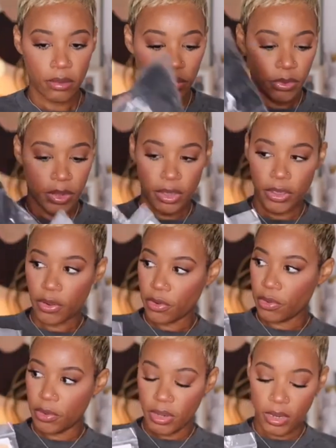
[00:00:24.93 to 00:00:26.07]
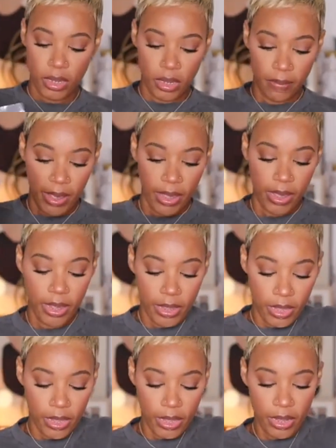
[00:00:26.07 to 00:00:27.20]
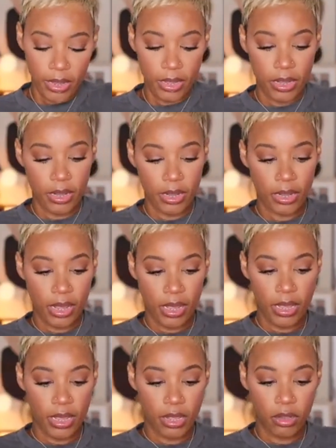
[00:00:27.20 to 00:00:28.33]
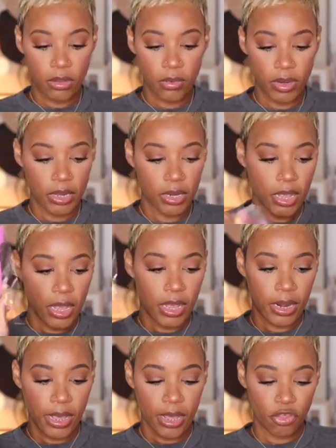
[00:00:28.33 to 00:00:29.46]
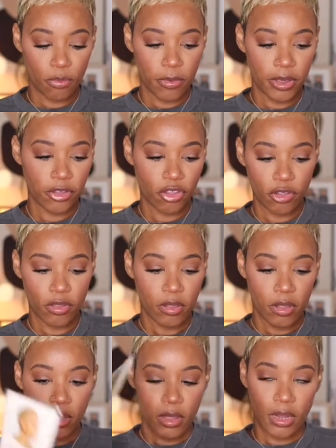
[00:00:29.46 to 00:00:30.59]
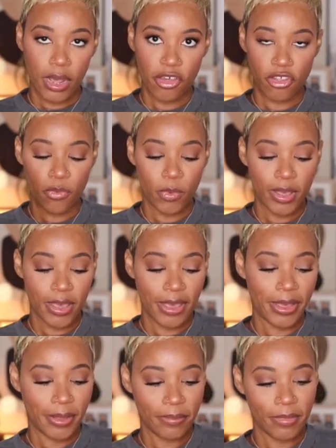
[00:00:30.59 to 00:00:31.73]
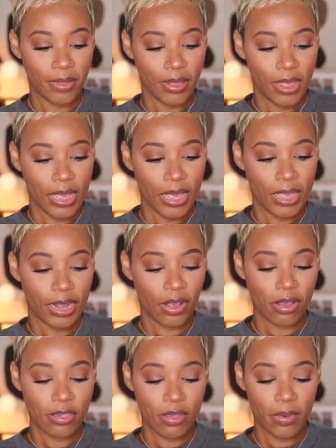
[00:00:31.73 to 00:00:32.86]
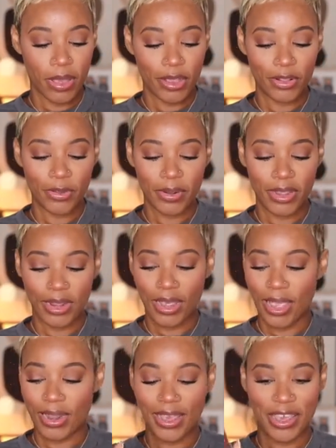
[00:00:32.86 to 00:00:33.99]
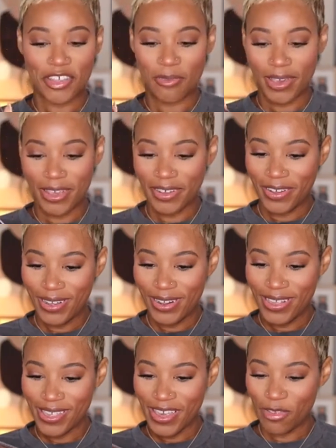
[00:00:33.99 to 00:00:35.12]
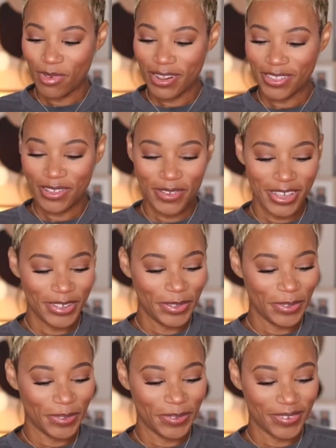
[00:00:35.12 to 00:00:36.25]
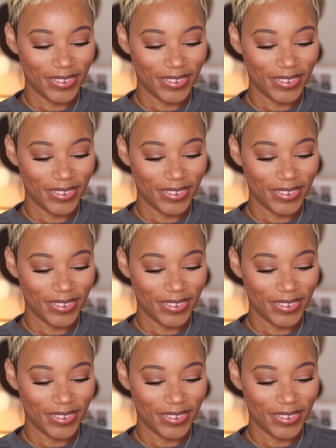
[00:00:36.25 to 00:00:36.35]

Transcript: you get your unit in the bag, and then they included an edge brush, an HD wig cap, and they also included an edge band. Oh, this edge band is so cute.